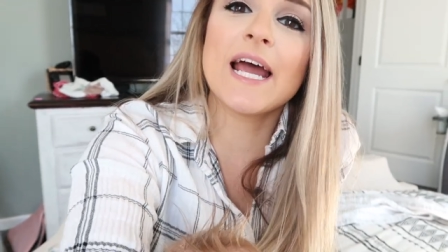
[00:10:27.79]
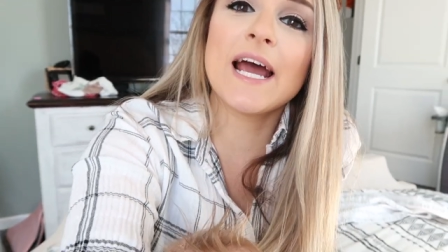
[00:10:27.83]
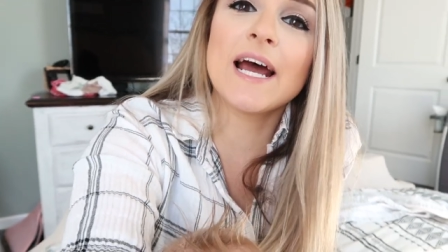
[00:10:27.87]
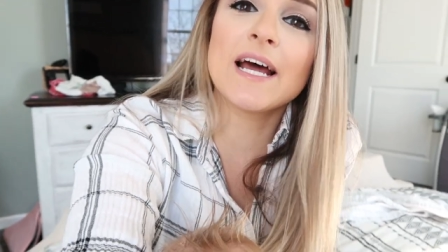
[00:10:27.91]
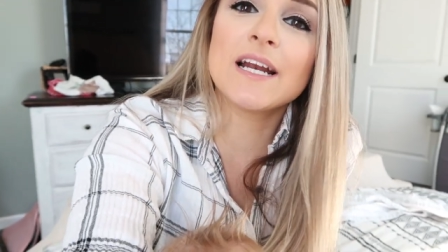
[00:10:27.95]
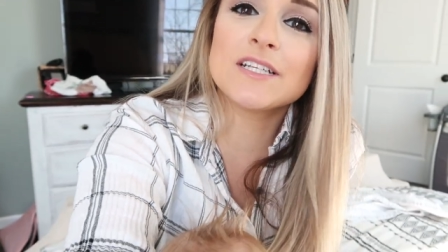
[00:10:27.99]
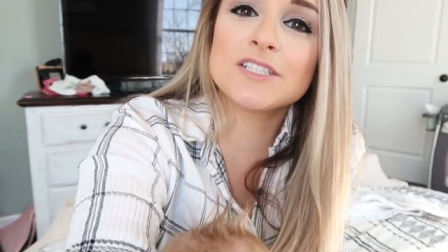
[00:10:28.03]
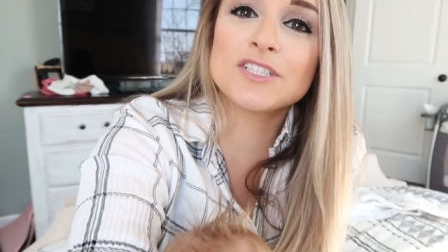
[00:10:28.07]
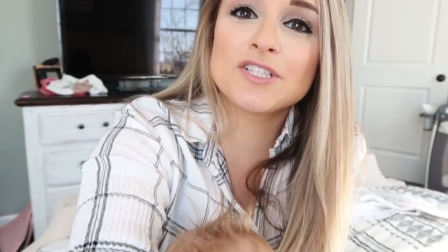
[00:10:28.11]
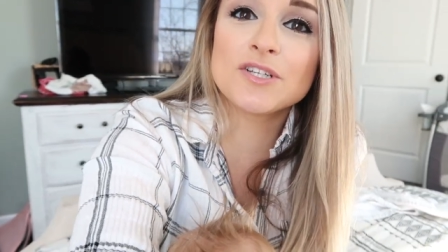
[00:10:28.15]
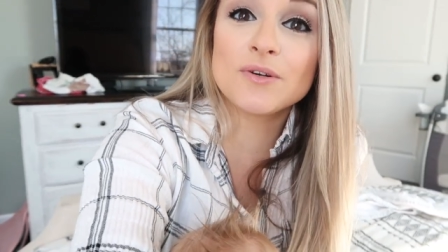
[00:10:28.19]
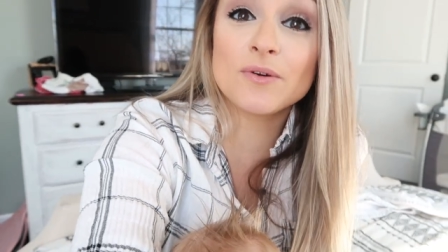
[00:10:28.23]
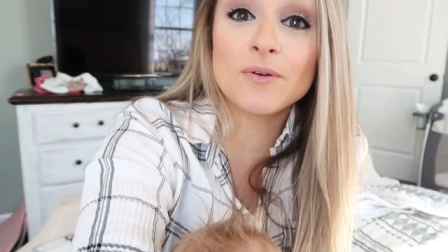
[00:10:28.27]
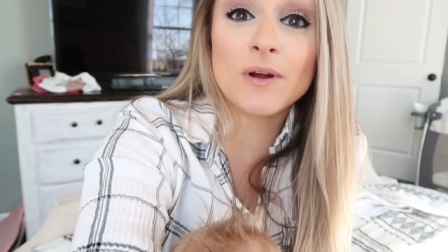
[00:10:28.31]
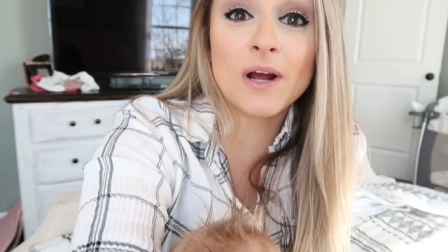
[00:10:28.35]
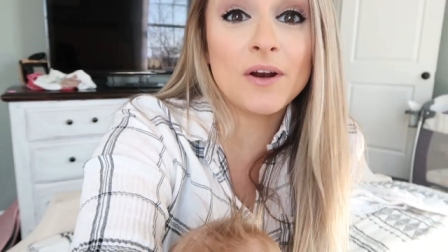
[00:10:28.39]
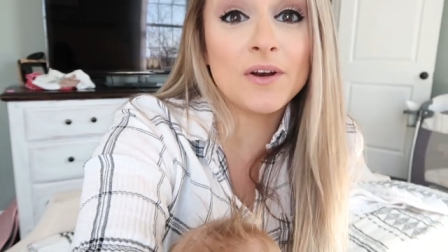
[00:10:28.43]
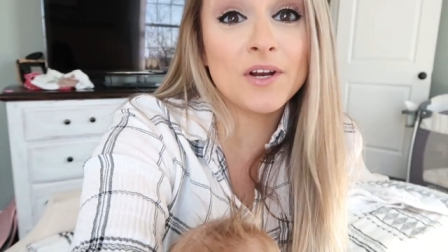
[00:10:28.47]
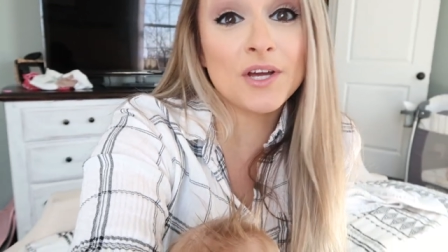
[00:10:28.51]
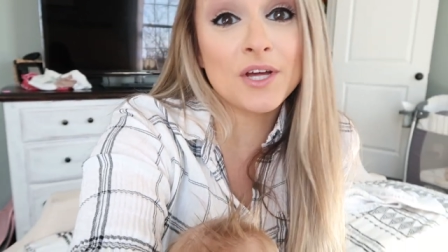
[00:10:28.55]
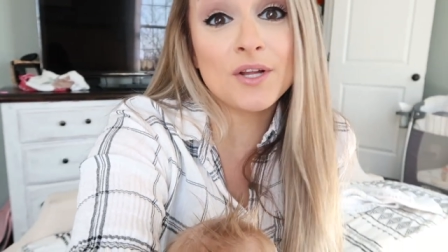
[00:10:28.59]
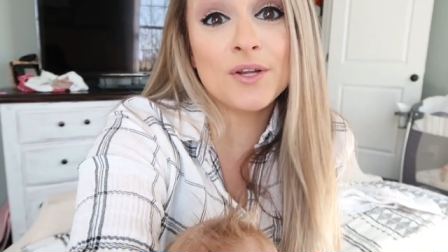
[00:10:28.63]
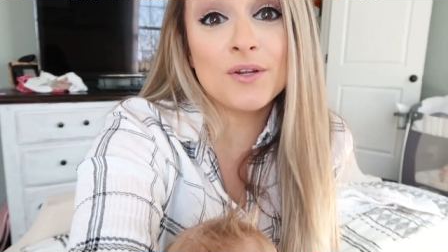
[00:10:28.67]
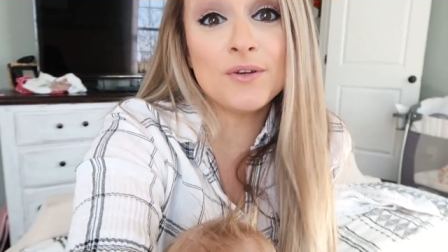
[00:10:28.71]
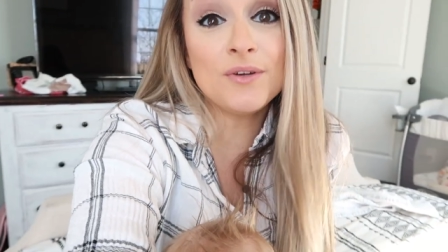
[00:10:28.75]
attitude around,
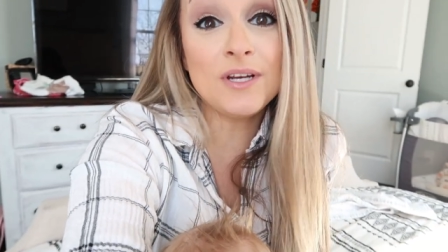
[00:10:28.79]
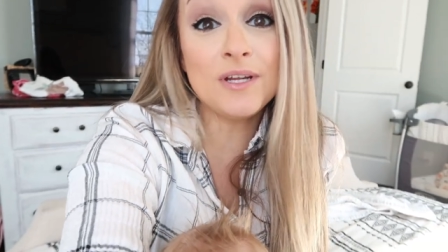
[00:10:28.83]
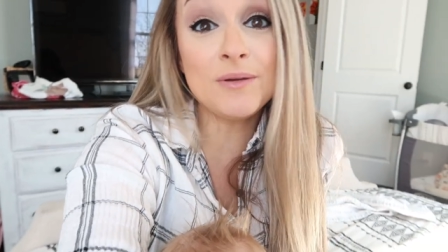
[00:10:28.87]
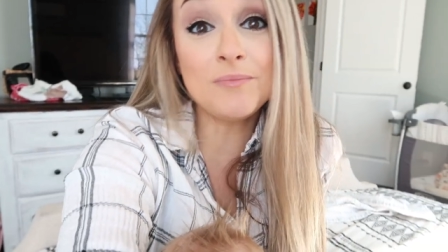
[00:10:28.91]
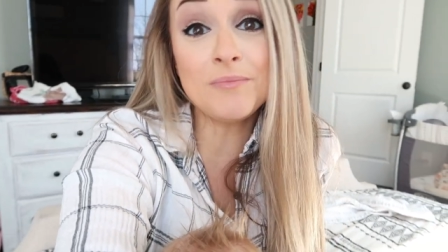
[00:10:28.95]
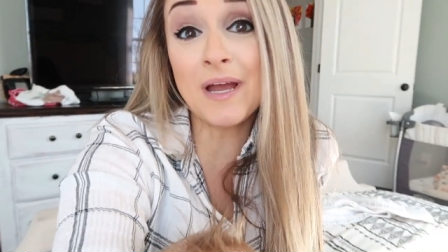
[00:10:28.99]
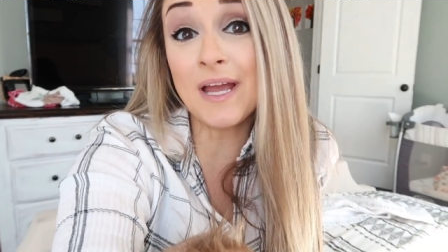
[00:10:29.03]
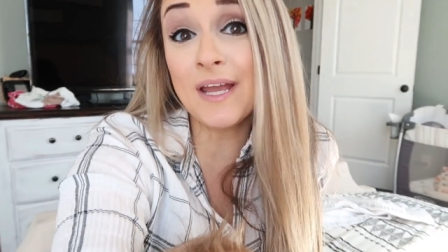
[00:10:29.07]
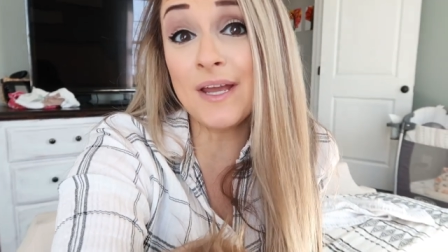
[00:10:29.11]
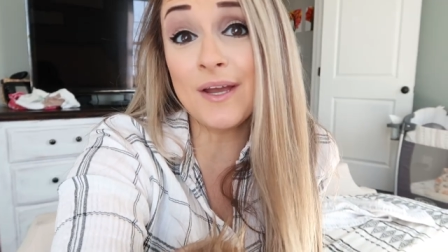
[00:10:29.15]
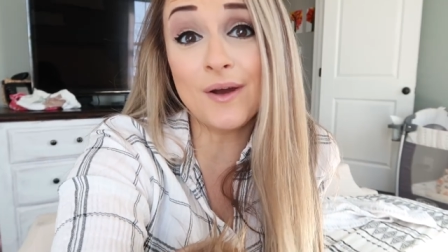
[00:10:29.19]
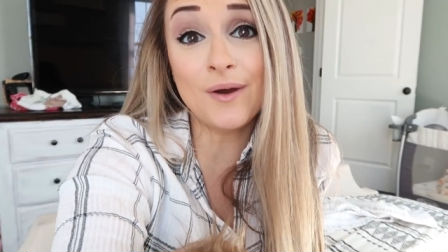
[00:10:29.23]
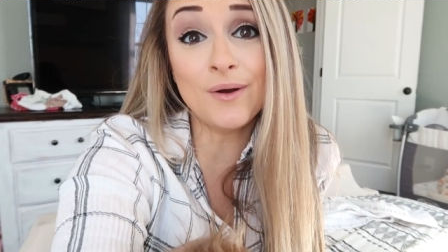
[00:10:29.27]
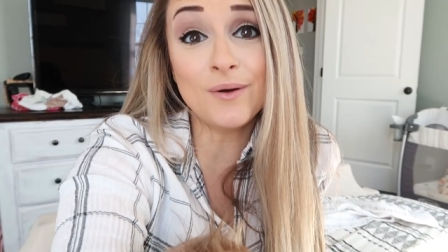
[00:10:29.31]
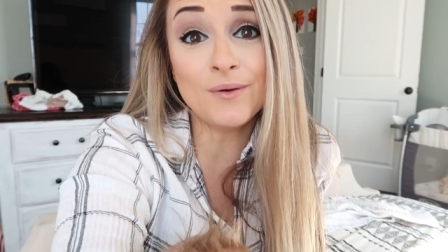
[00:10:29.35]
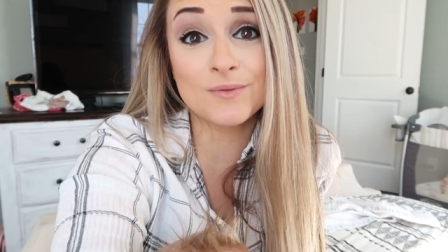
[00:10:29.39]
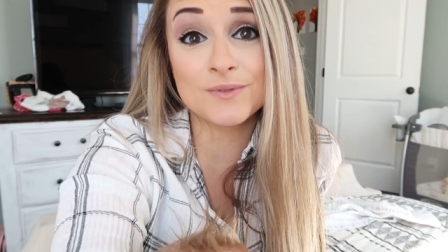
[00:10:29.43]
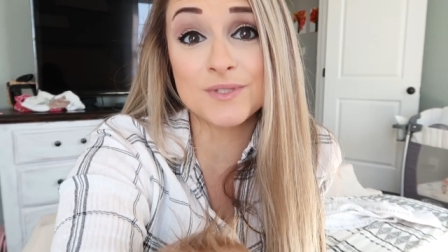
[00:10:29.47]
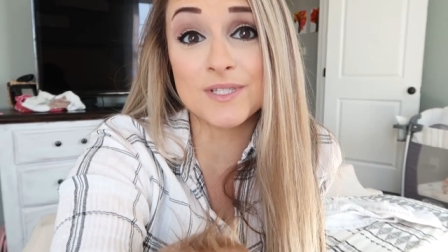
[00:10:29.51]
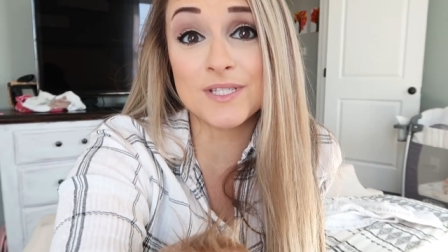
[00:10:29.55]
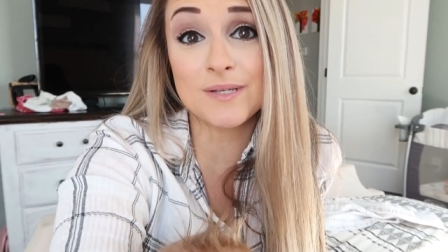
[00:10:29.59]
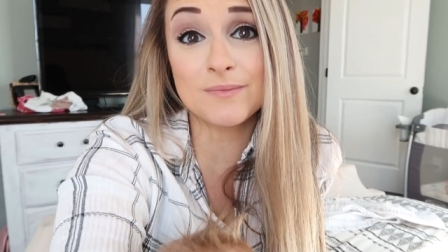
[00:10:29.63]
including my own.